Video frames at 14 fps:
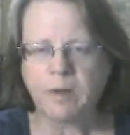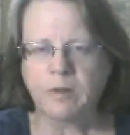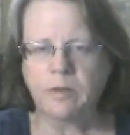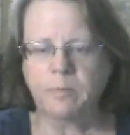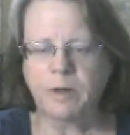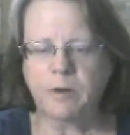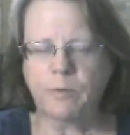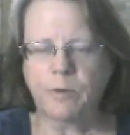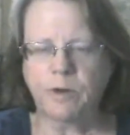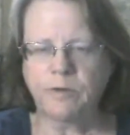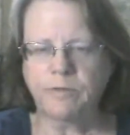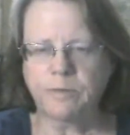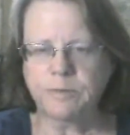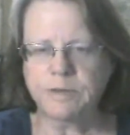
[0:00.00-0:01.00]
the
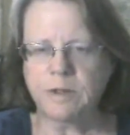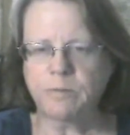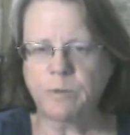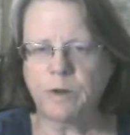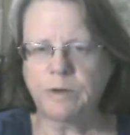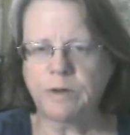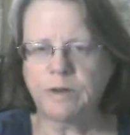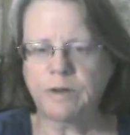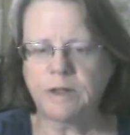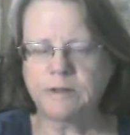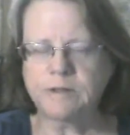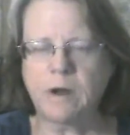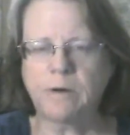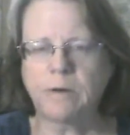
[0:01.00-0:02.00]
Bitcoin from someone
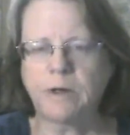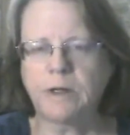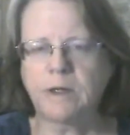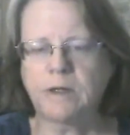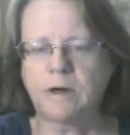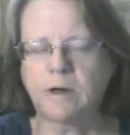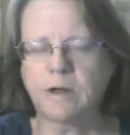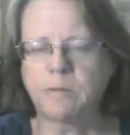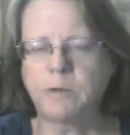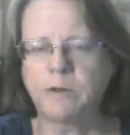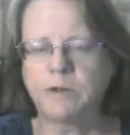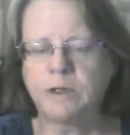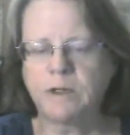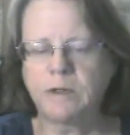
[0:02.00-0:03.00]
that's already in our
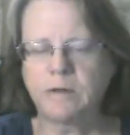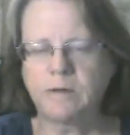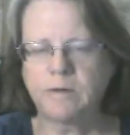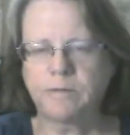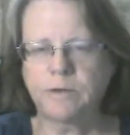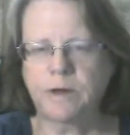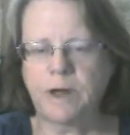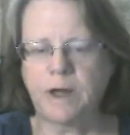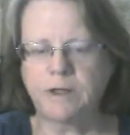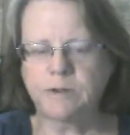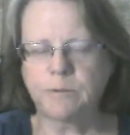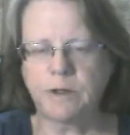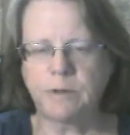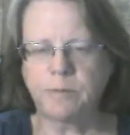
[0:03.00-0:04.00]
community for a
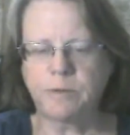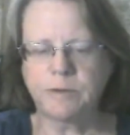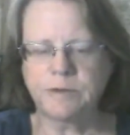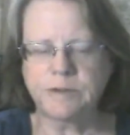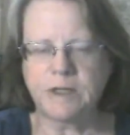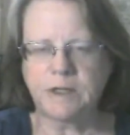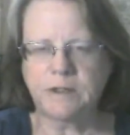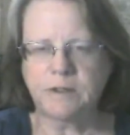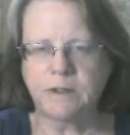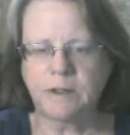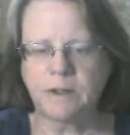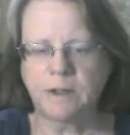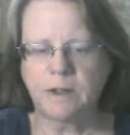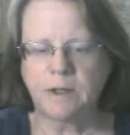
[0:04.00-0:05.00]
20%
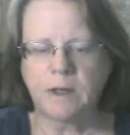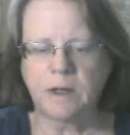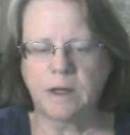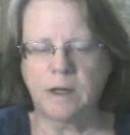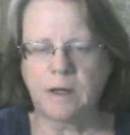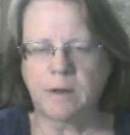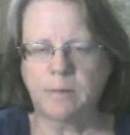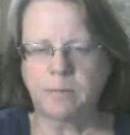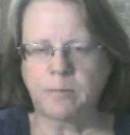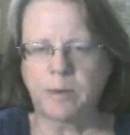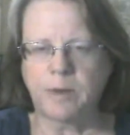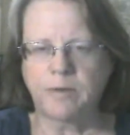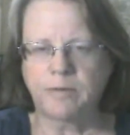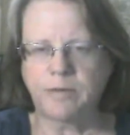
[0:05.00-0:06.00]

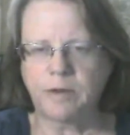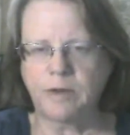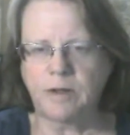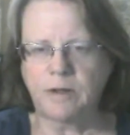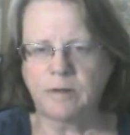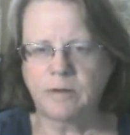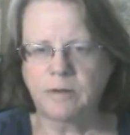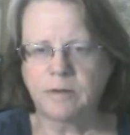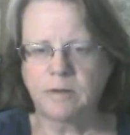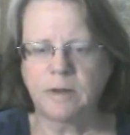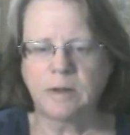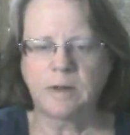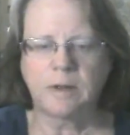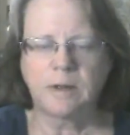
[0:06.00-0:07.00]
fee,
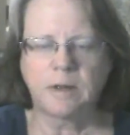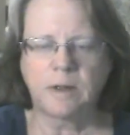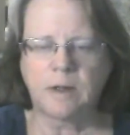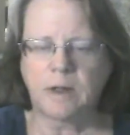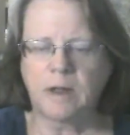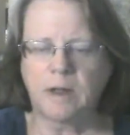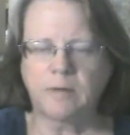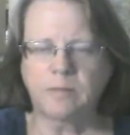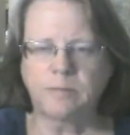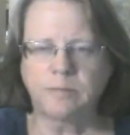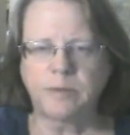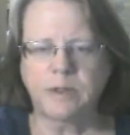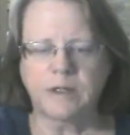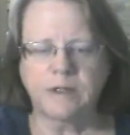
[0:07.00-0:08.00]

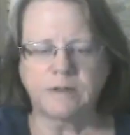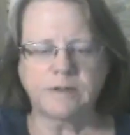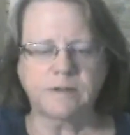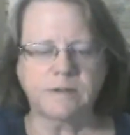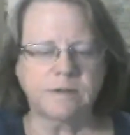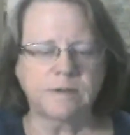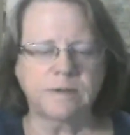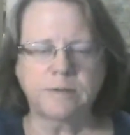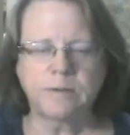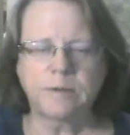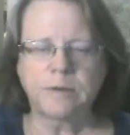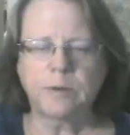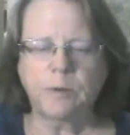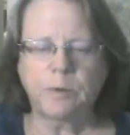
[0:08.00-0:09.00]
because
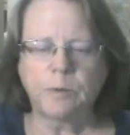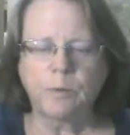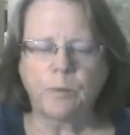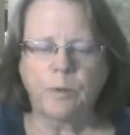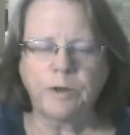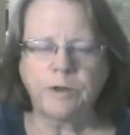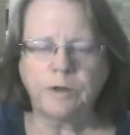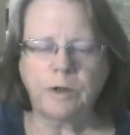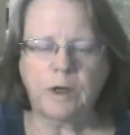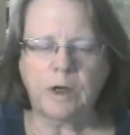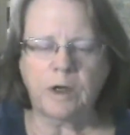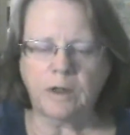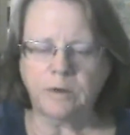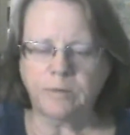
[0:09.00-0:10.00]
when you
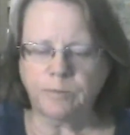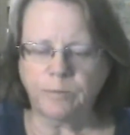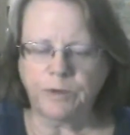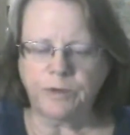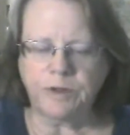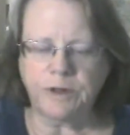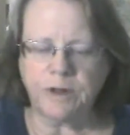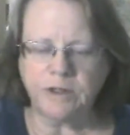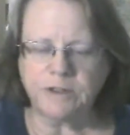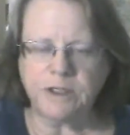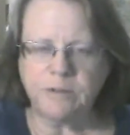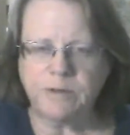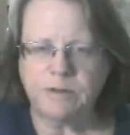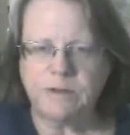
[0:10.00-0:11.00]
within our
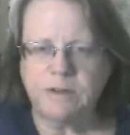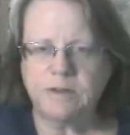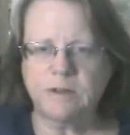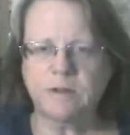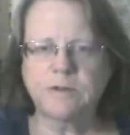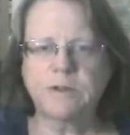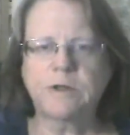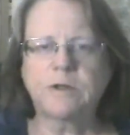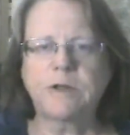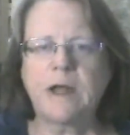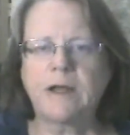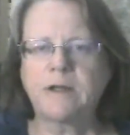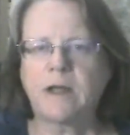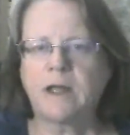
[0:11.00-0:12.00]

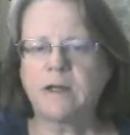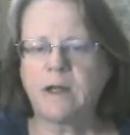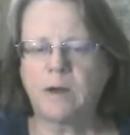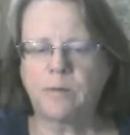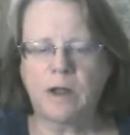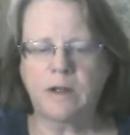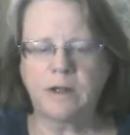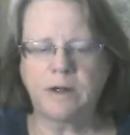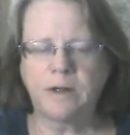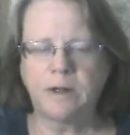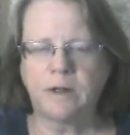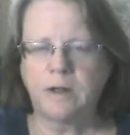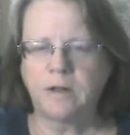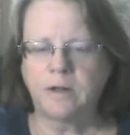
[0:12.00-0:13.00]
TBC009.net wallet,
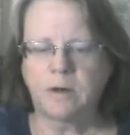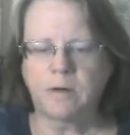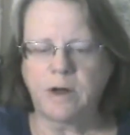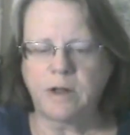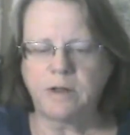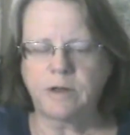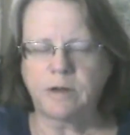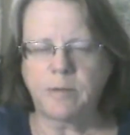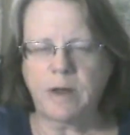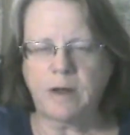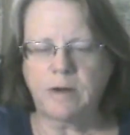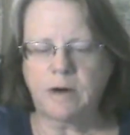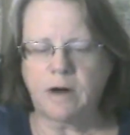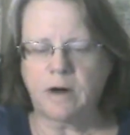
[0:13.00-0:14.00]
the great thing
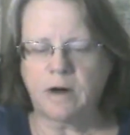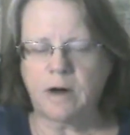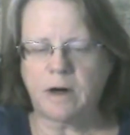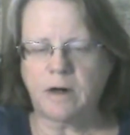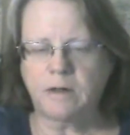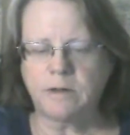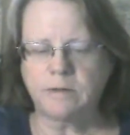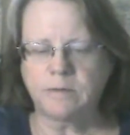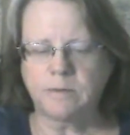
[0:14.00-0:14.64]
about our